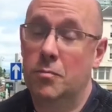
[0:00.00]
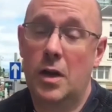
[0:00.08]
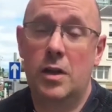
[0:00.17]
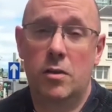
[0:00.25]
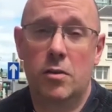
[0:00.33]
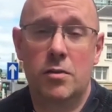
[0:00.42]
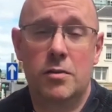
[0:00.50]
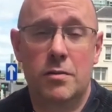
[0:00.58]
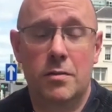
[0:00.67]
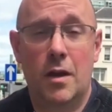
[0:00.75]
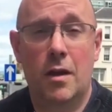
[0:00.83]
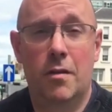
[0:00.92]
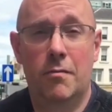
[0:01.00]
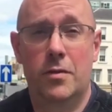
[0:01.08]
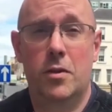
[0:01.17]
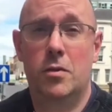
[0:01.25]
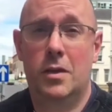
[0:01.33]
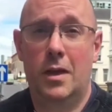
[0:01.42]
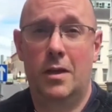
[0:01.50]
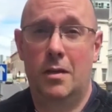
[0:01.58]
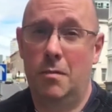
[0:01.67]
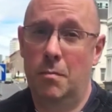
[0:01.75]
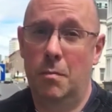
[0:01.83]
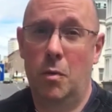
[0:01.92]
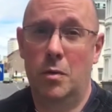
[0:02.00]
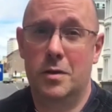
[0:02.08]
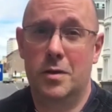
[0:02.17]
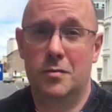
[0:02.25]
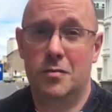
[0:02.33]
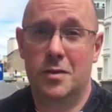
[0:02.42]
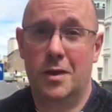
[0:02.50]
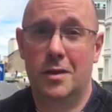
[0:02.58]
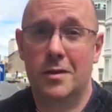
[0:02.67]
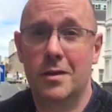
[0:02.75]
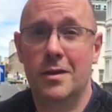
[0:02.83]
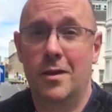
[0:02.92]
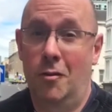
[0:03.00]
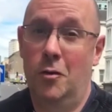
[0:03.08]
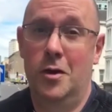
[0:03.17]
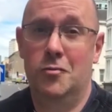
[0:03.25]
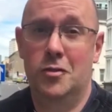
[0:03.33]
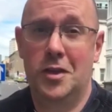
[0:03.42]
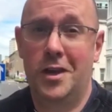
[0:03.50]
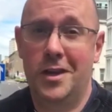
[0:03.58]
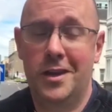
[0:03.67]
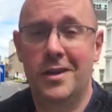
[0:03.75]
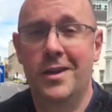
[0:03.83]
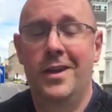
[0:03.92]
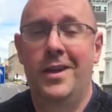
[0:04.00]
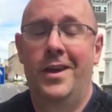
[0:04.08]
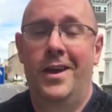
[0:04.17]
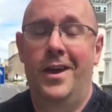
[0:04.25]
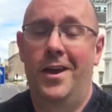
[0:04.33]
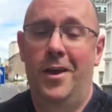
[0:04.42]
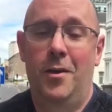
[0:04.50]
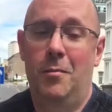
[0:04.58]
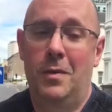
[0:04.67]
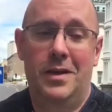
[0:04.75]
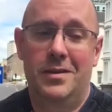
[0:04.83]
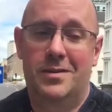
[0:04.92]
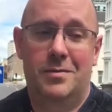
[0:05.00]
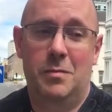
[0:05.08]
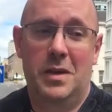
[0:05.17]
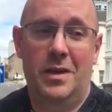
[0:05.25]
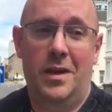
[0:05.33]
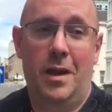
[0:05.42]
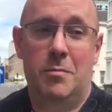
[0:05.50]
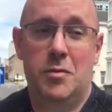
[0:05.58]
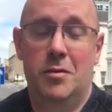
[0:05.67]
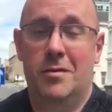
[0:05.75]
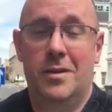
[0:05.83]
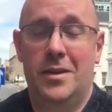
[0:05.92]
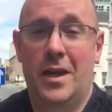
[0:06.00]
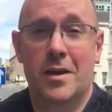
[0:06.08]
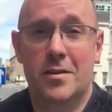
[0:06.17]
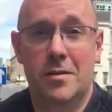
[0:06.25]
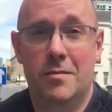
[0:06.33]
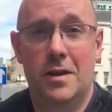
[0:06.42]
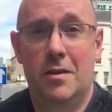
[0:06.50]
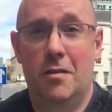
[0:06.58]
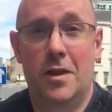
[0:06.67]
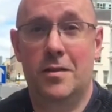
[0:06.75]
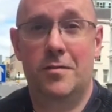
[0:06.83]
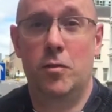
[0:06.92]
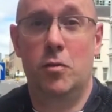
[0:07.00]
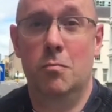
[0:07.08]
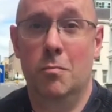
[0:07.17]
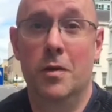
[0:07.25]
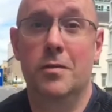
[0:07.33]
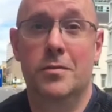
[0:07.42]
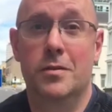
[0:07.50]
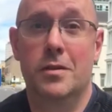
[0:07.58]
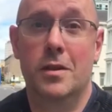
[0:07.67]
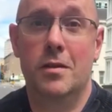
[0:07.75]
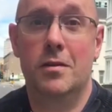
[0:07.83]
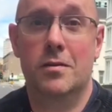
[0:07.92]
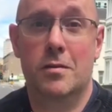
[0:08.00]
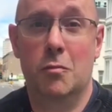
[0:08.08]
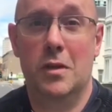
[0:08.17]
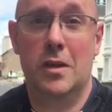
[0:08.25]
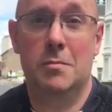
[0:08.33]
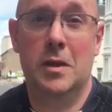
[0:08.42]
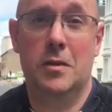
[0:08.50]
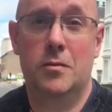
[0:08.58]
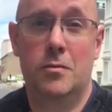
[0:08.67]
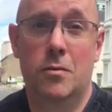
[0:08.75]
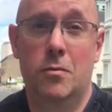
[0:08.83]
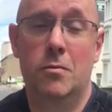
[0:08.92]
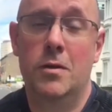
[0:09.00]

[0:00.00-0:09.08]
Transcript: great news uh, for the UK that Boris has resigned, or is resigning. Um, it's been an absolute catastrophe the last few months and years when he's control.